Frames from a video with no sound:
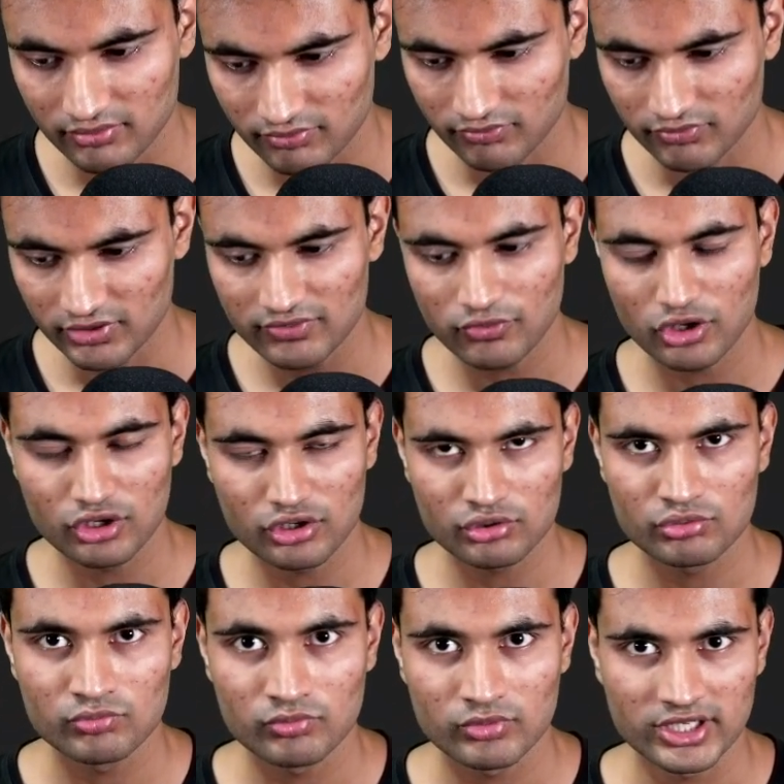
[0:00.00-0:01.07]
We want
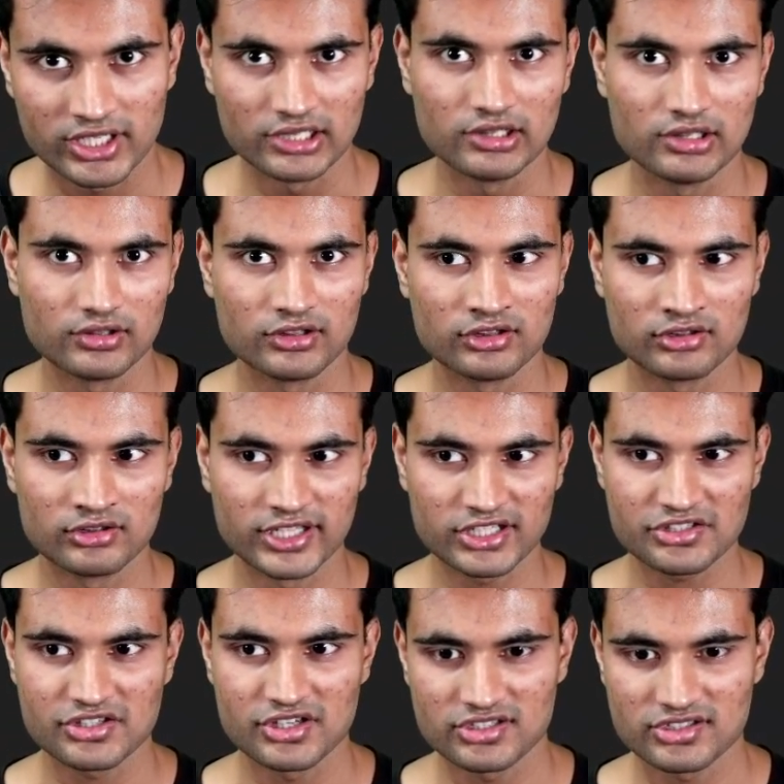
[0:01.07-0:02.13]
to tell
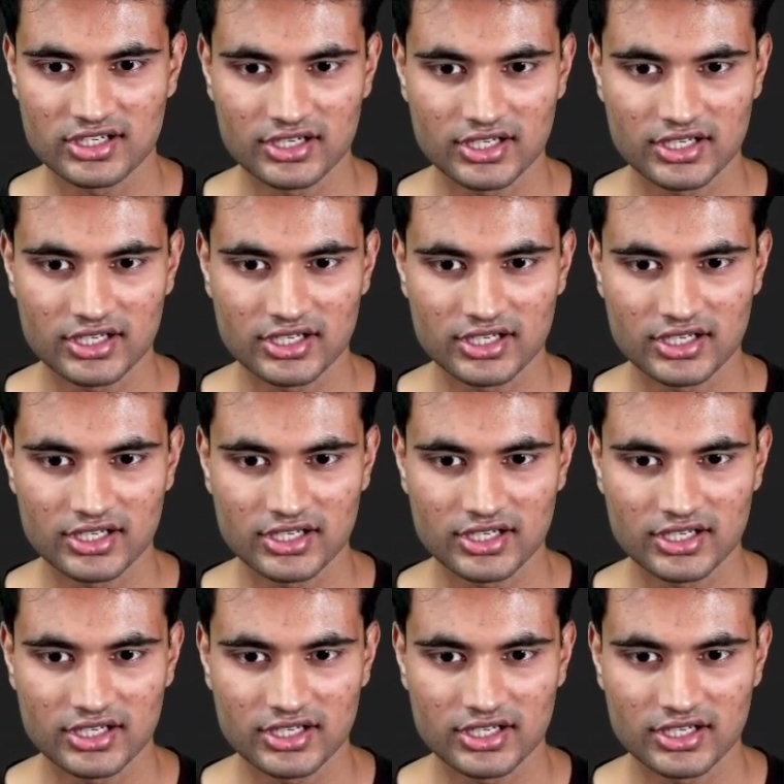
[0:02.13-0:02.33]
Next.js that,